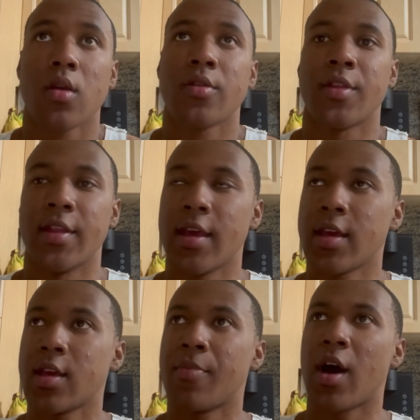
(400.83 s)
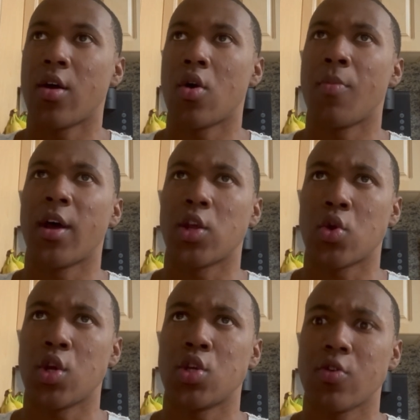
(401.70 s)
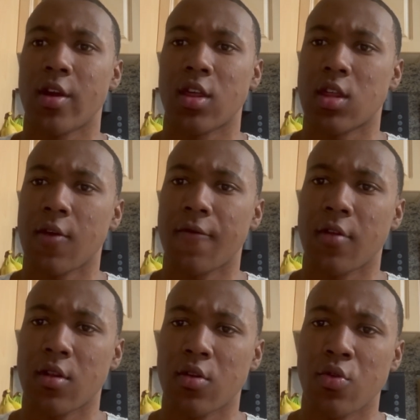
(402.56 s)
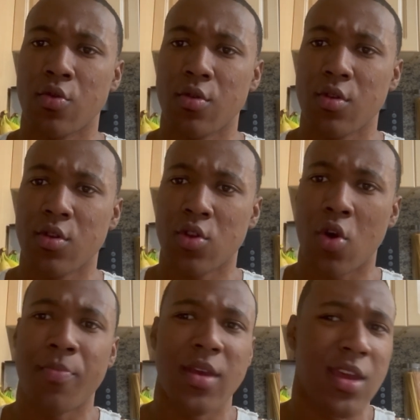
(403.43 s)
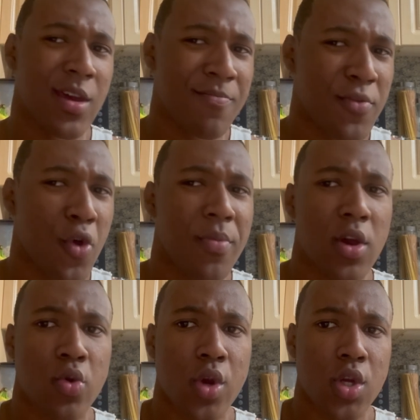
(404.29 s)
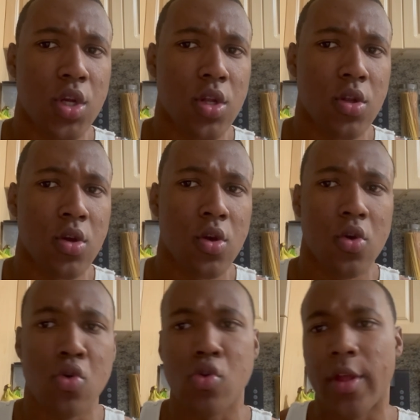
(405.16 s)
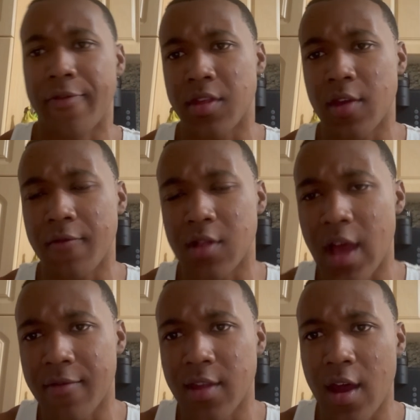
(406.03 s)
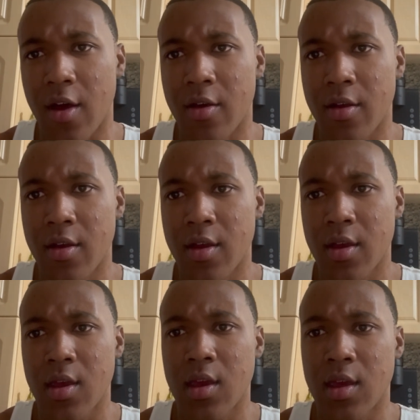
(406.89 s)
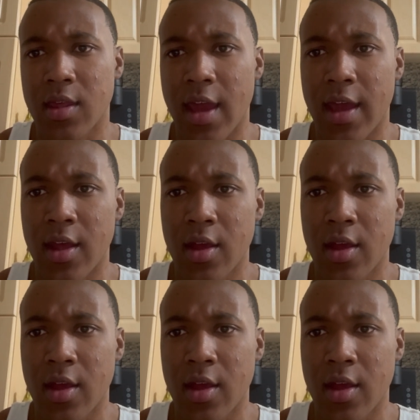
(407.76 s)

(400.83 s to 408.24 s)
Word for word: the thing about about a Christian who has a simple, who don't be a, don't be a Christian who lives a simple lifestyle, is that